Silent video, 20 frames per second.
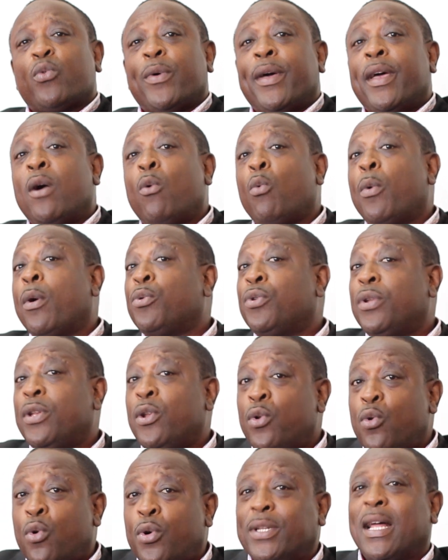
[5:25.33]
where we would
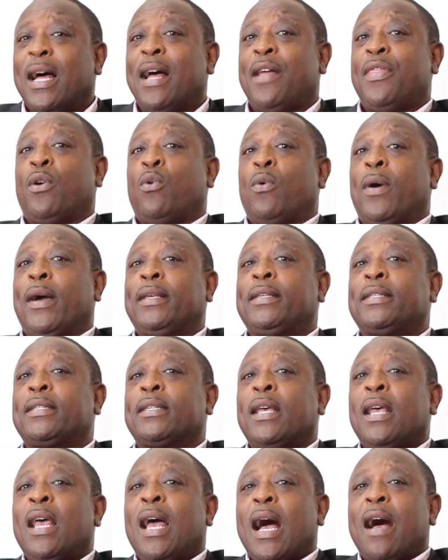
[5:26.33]
not otherwise